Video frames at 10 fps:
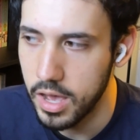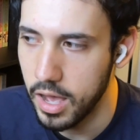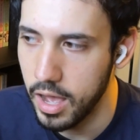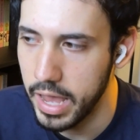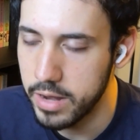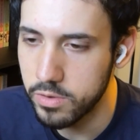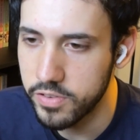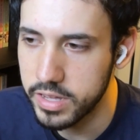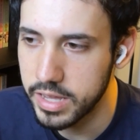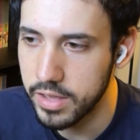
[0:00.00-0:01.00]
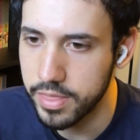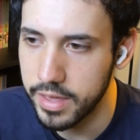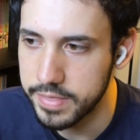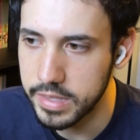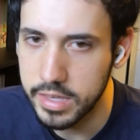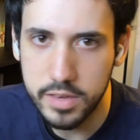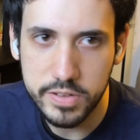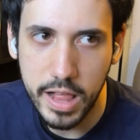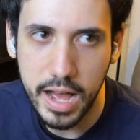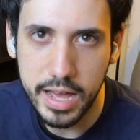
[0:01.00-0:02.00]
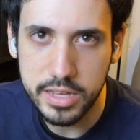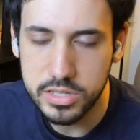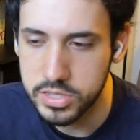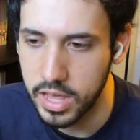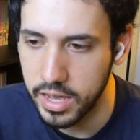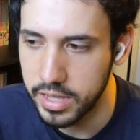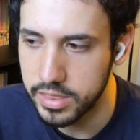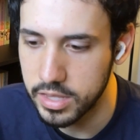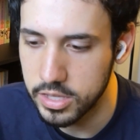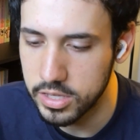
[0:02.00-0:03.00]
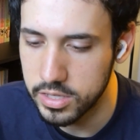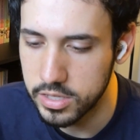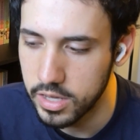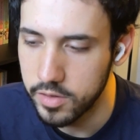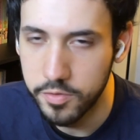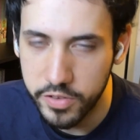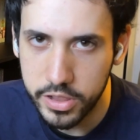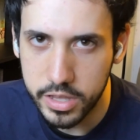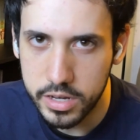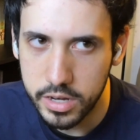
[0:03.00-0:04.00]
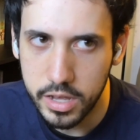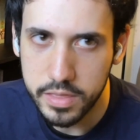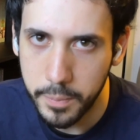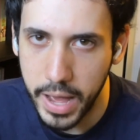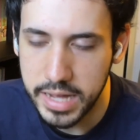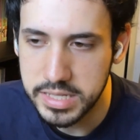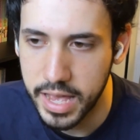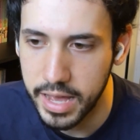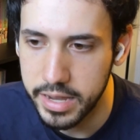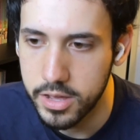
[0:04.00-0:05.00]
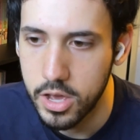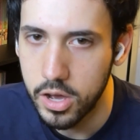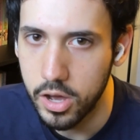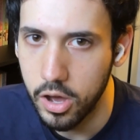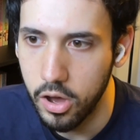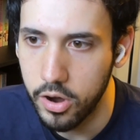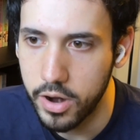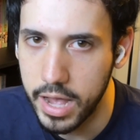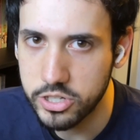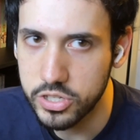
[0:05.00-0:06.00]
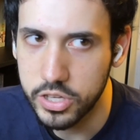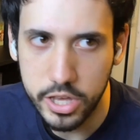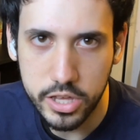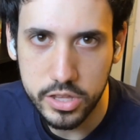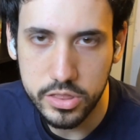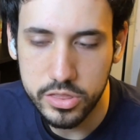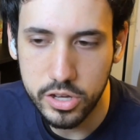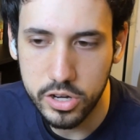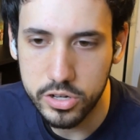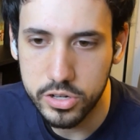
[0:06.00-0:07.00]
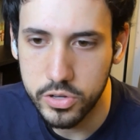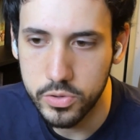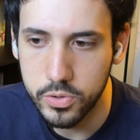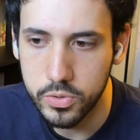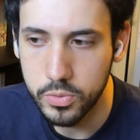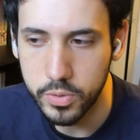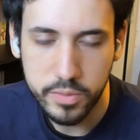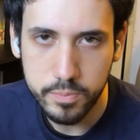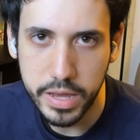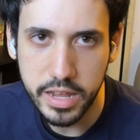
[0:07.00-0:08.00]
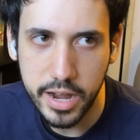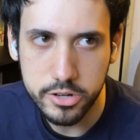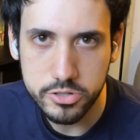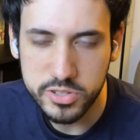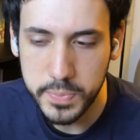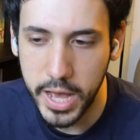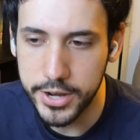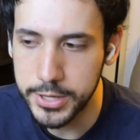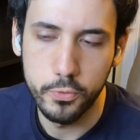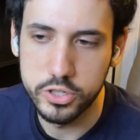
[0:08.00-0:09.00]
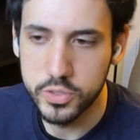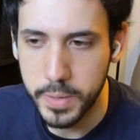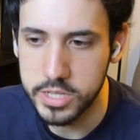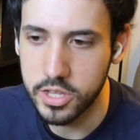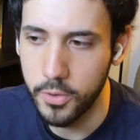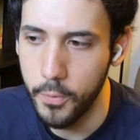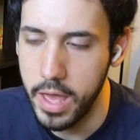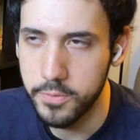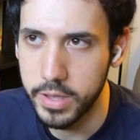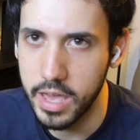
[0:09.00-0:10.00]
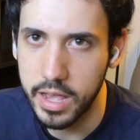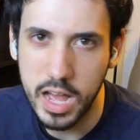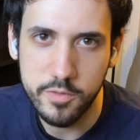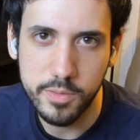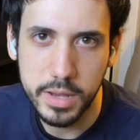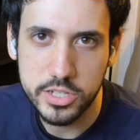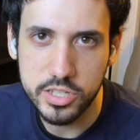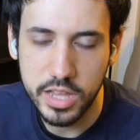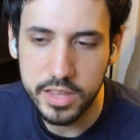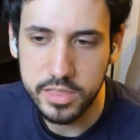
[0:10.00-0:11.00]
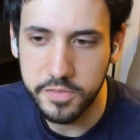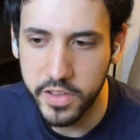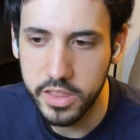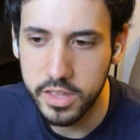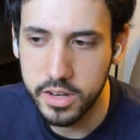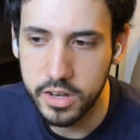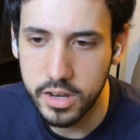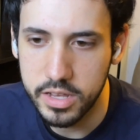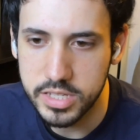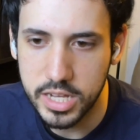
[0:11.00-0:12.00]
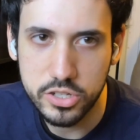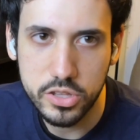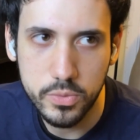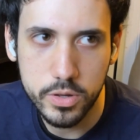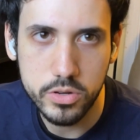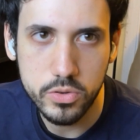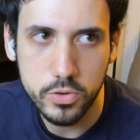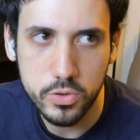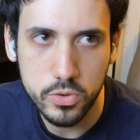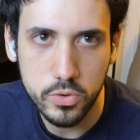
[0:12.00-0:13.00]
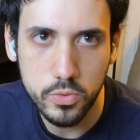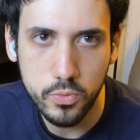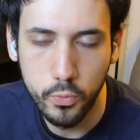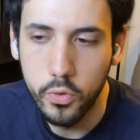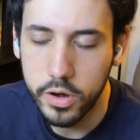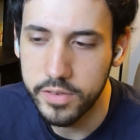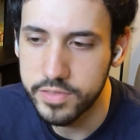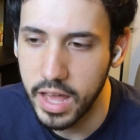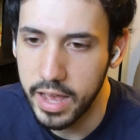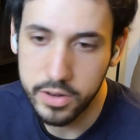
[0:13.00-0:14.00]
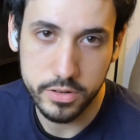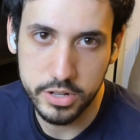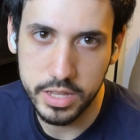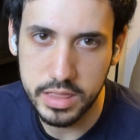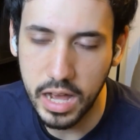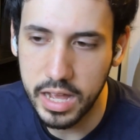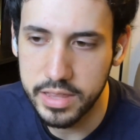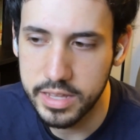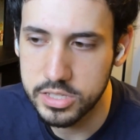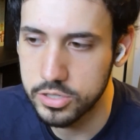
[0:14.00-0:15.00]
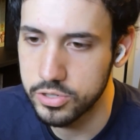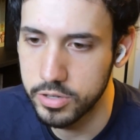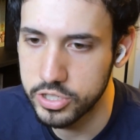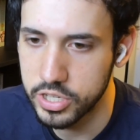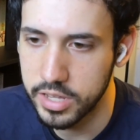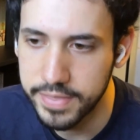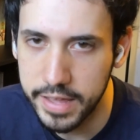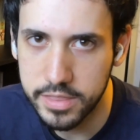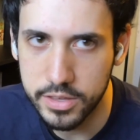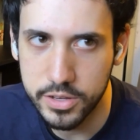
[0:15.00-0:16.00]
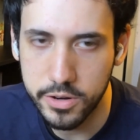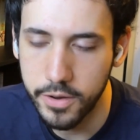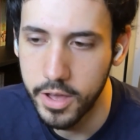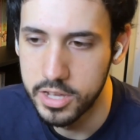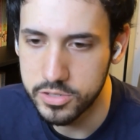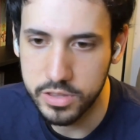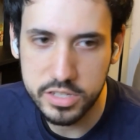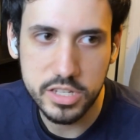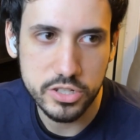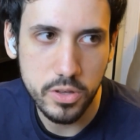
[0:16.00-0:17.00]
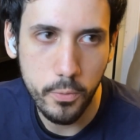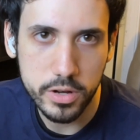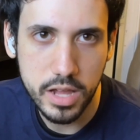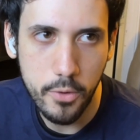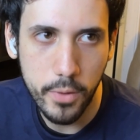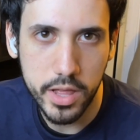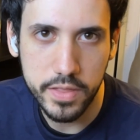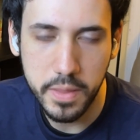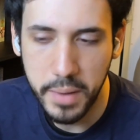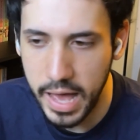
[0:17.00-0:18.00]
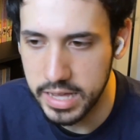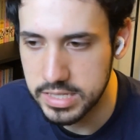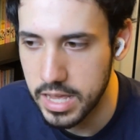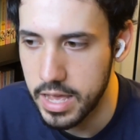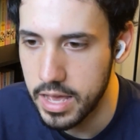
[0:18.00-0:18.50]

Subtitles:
And we find out that the evil eyes that the villain in the past had are actually in our new main character's body, which is basically when we get confirmation that the villain is actually the one who would have died or did die in that situation and not the hero. So things actually worked out well in the past.